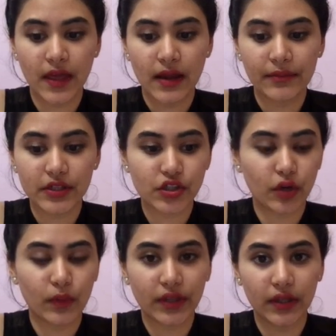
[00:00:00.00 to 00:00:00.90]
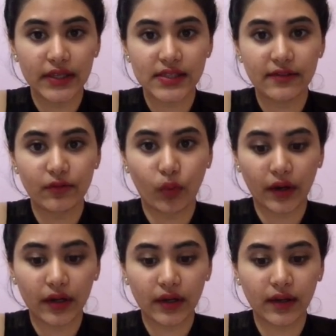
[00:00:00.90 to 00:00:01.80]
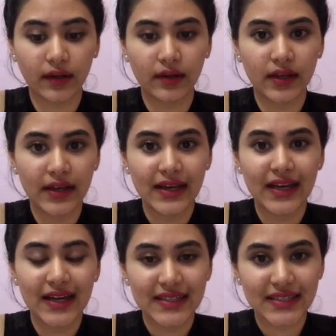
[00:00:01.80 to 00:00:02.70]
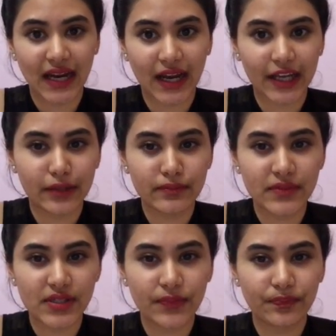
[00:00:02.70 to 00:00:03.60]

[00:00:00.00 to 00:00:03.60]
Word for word: I'm going to start with a list of 1 times,